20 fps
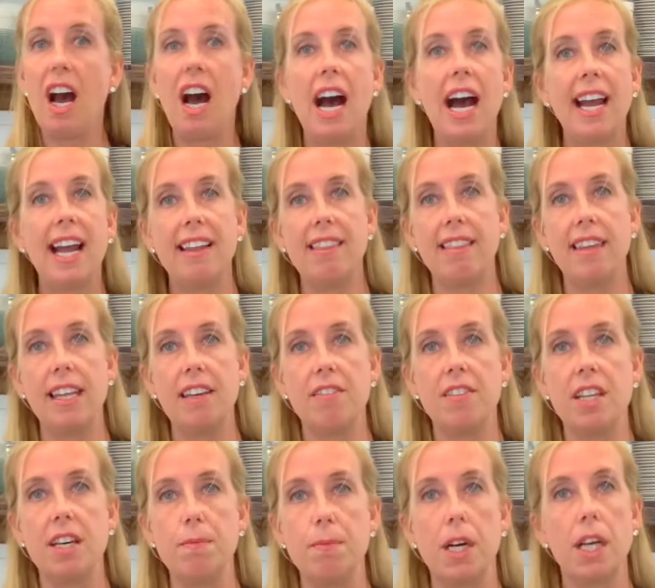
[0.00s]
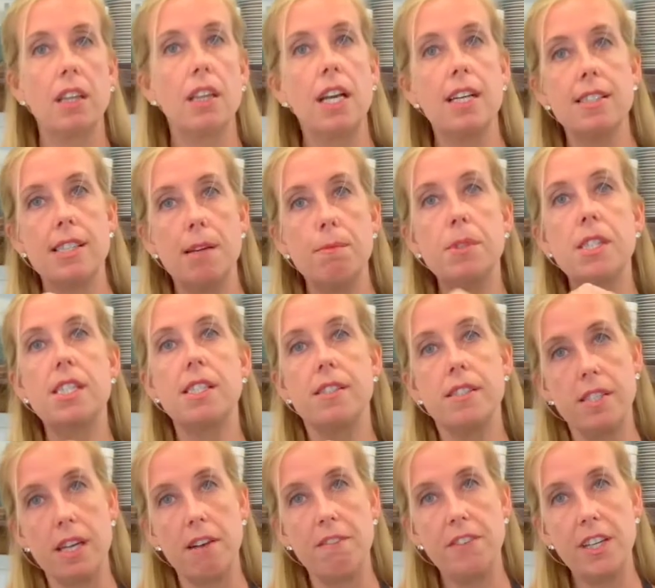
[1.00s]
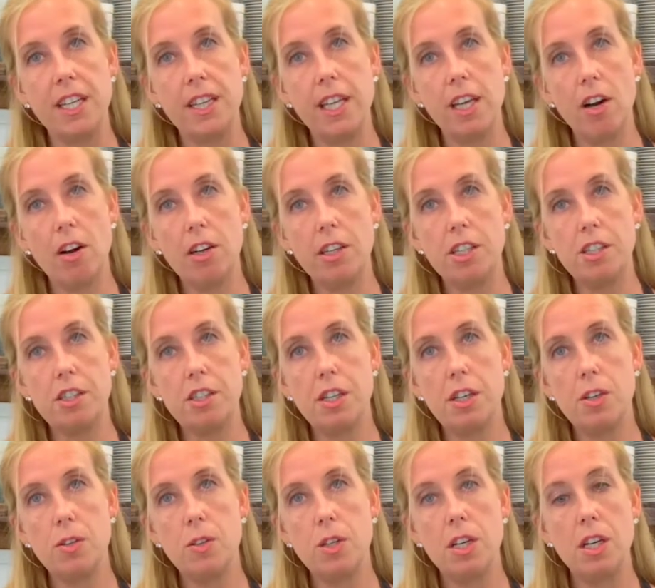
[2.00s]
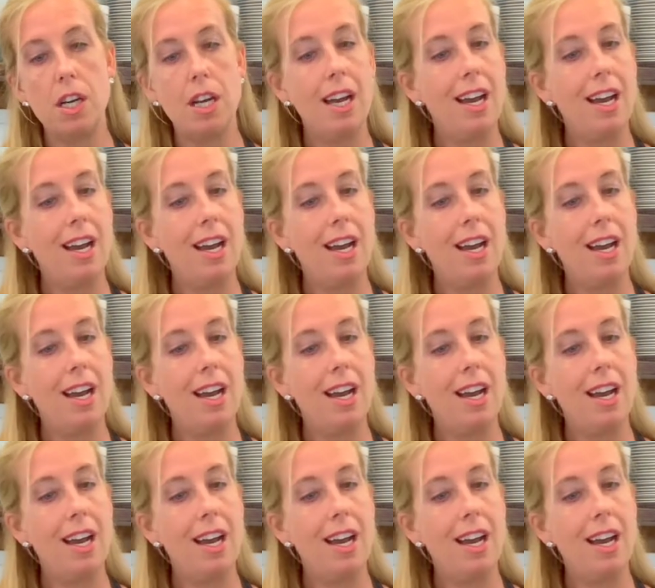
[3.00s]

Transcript: I leave them. Unless I'm stuffing the artichoke,